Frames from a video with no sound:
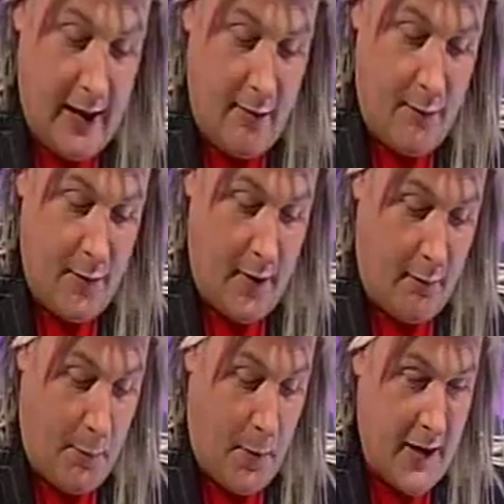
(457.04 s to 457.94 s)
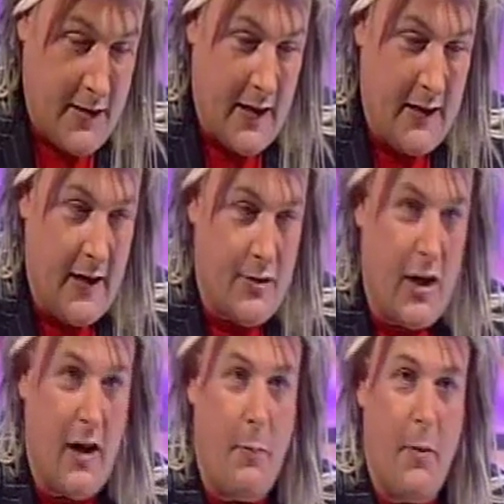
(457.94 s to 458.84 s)
kind of repressed ideas
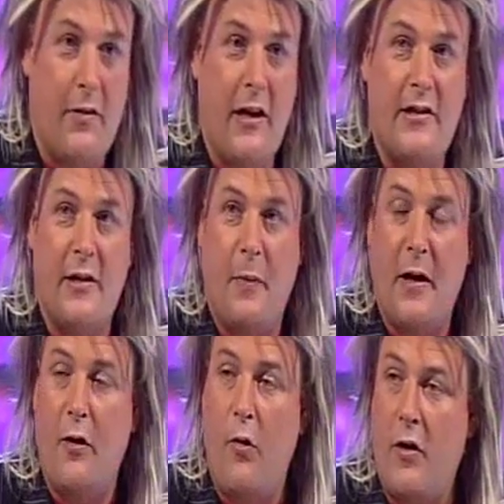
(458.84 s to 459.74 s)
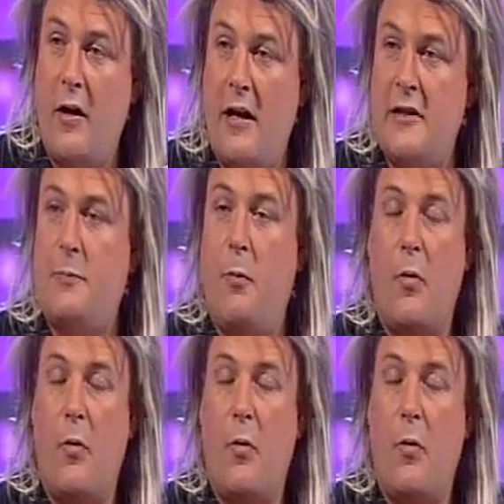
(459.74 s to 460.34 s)
you had about teaching being an organised